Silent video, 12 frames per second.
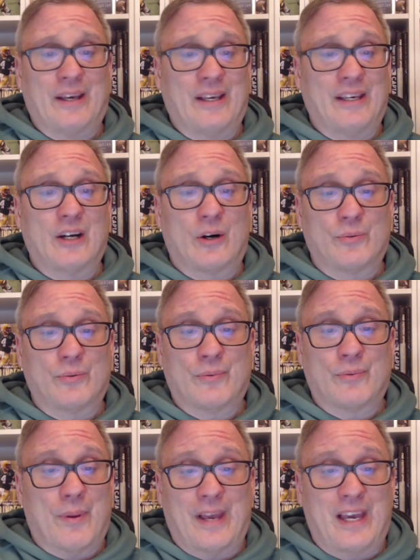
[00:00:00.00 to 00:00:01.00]

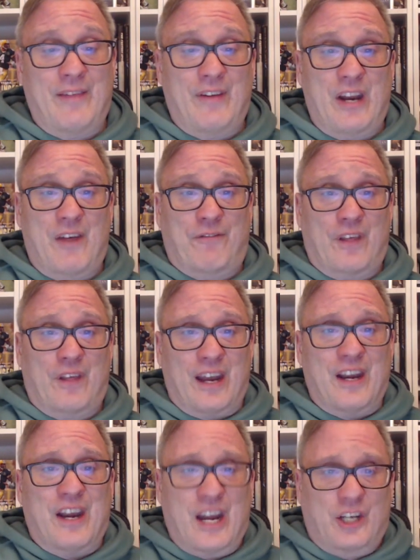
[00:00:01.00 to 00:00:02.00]
even if
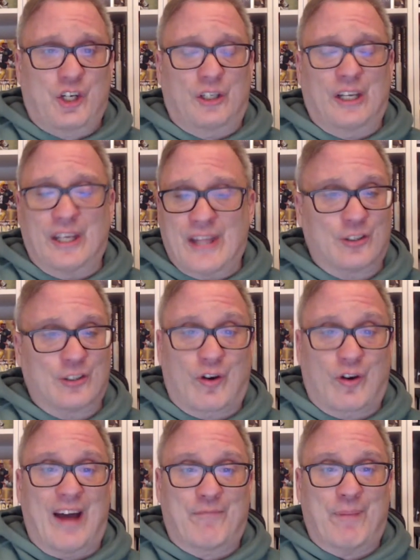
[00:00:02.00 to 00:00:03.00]
initially that
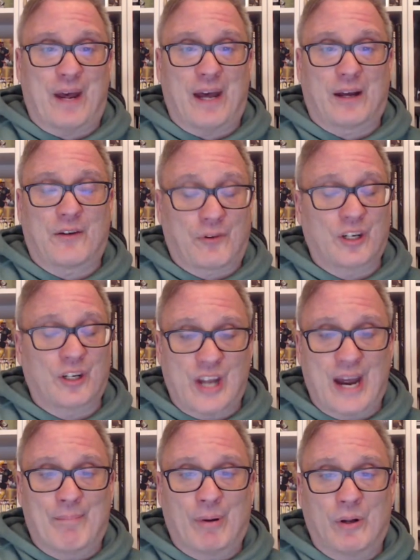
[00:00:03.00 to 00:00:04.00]
draft pick, for
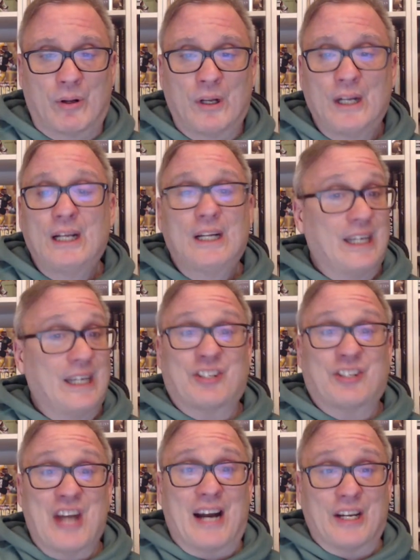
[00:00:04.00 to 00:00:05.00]
example,
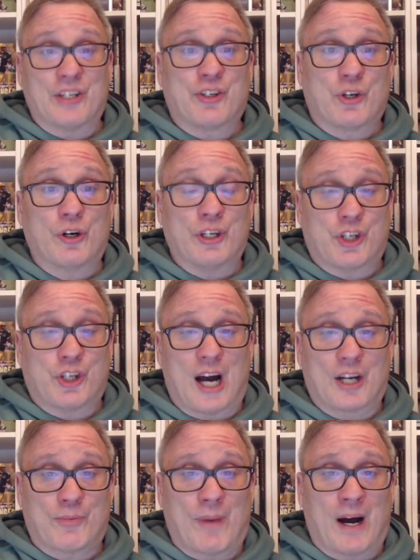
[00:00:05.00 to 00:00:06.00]
is not as good as
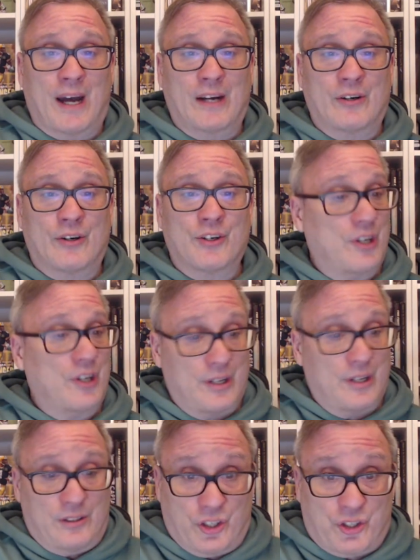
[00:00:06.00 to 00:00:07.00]
Josh Myers
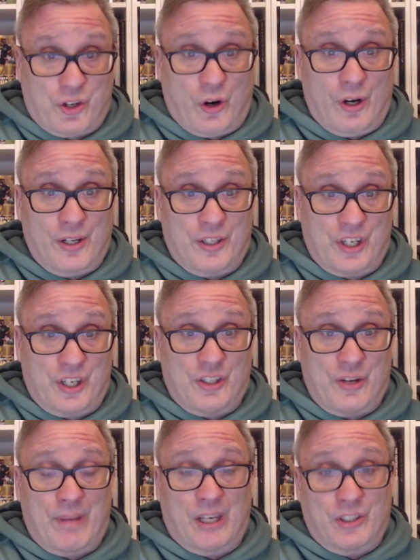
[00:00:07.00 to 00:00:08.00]
to start the
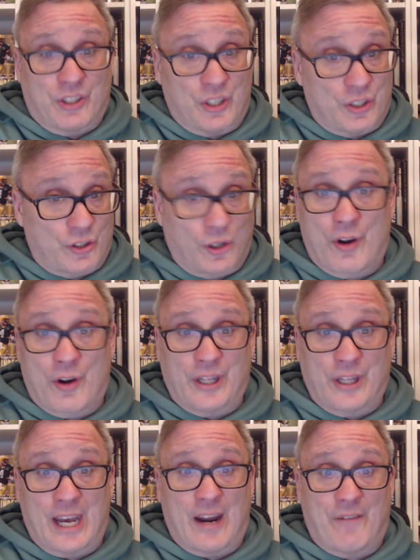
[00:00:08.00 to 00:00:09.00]
season because he's learning
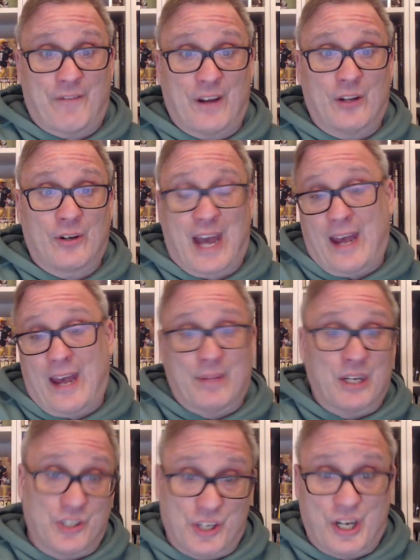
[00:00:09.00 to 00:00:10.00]
the NFL game
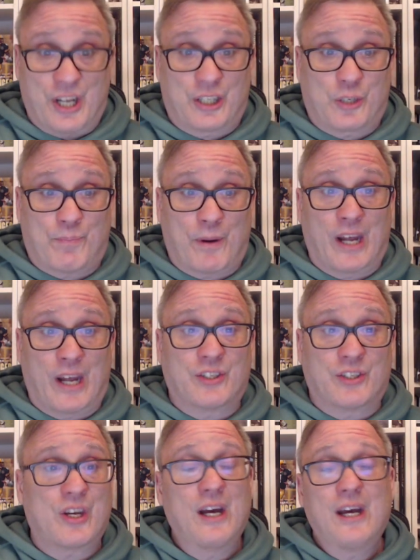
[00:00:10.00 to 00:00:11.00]
and is
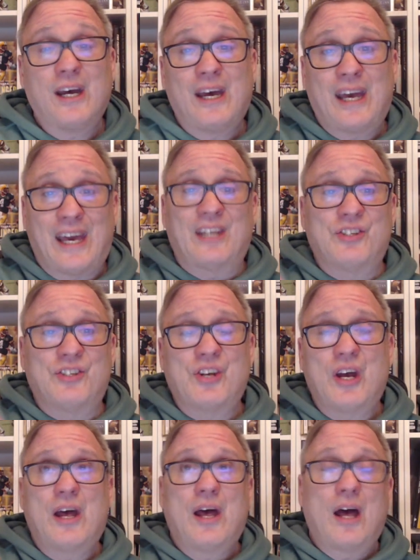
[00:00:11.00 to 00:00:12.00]
inexperienced, his
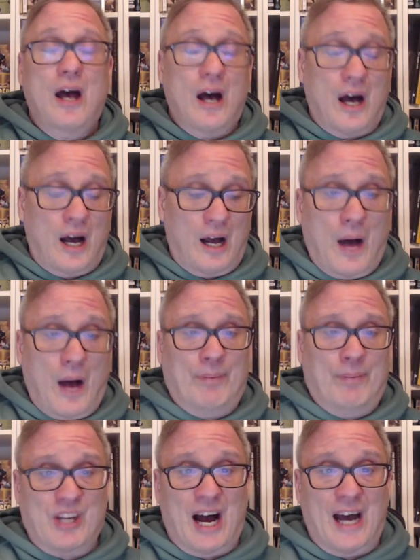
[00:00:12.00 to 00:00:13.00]

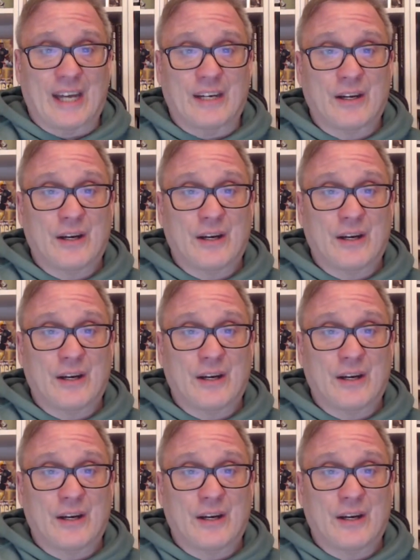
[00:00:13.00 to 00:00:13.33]
upside